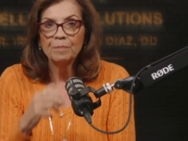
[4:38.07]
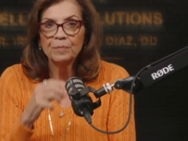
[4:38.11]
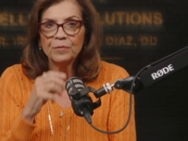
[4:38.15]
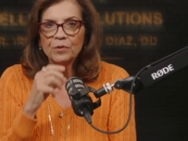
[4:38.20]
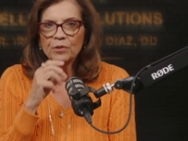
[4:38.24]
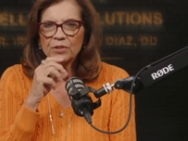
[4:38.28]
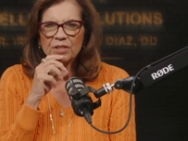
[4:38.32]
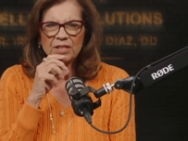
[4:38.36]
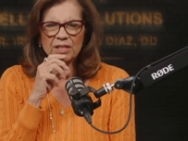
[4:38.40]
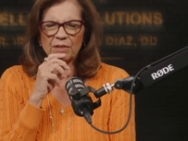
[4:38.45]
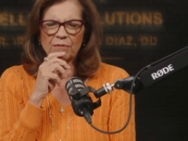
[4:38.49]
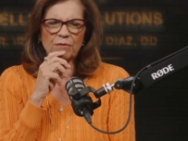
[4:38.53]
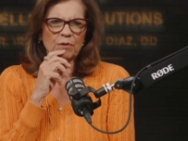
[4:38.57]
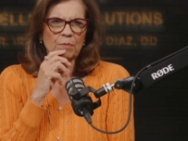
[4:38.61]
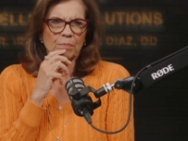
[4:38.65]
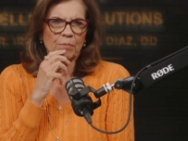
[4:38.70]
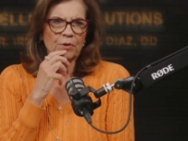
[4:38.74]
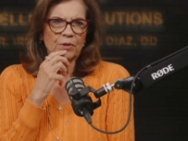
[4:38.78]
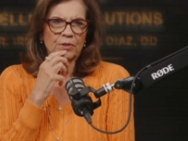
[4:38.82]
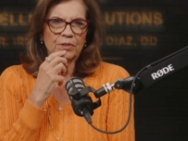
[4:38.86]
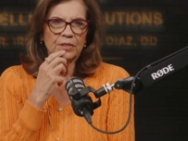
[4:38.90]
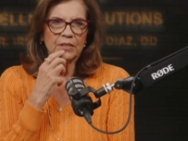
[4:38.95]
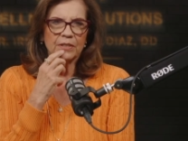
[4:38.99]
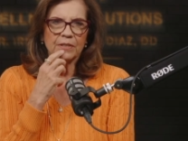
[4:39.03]
you're a different
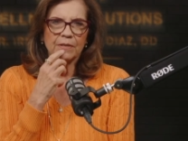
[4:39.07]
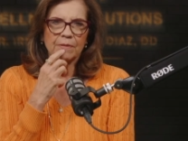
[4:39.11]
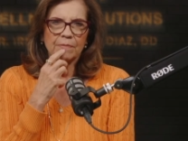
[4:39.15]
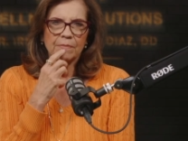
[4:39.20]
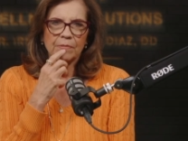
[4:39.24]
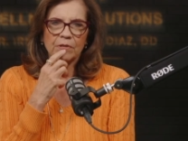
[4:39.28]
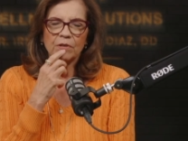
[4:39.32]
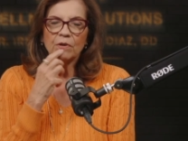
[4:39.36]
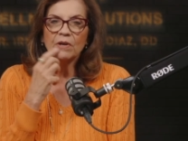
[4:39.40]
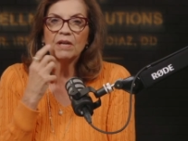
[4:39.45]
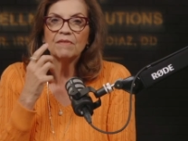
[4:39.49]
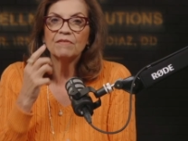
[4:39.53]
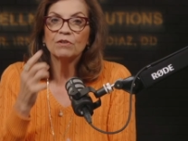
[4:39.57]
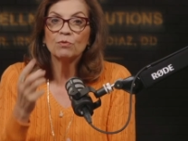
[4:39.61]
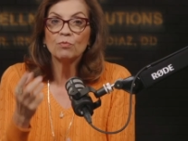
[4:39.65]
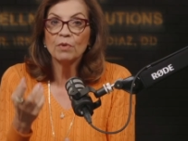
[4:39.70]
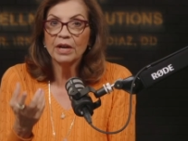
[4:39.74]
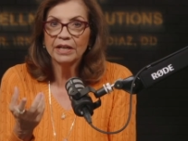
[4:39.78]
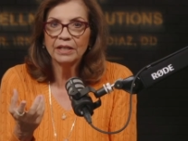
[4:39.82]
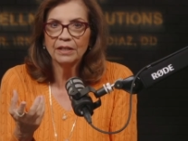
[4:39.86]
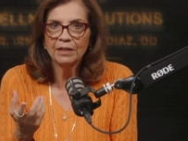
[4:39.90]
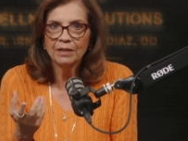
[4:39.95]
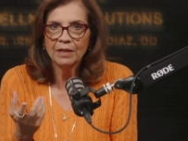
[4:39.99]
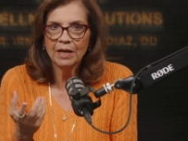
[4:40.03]
person. You don't even
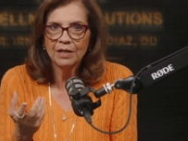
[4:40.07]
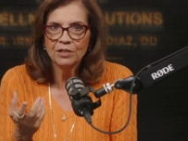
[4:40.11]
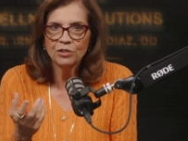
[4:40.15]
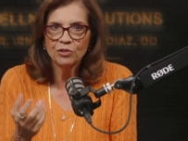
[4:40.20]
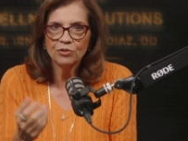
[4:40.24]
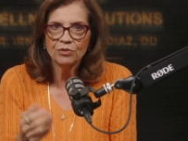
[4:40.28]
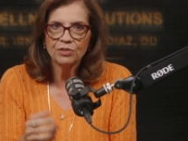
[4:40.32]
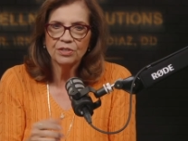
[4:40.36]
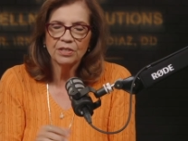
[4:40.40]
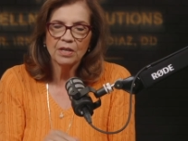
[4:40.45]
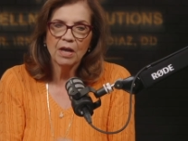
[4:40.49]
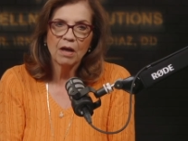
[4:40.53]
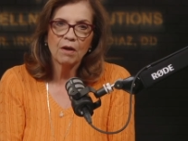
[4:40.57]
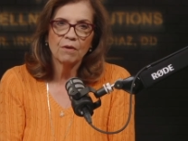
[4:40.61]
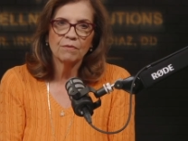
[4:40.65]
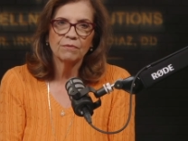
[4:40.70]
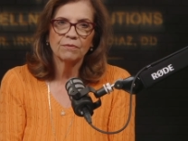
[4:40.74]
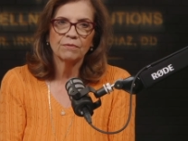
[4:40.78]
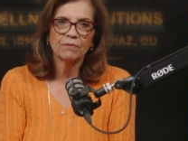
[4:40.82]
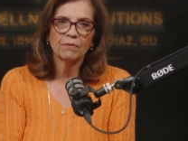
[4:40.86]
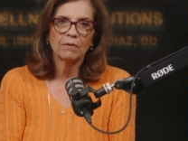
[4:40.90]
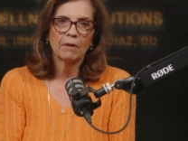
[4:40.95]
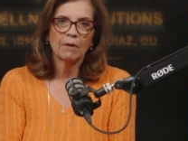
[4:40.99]
recognize yourself.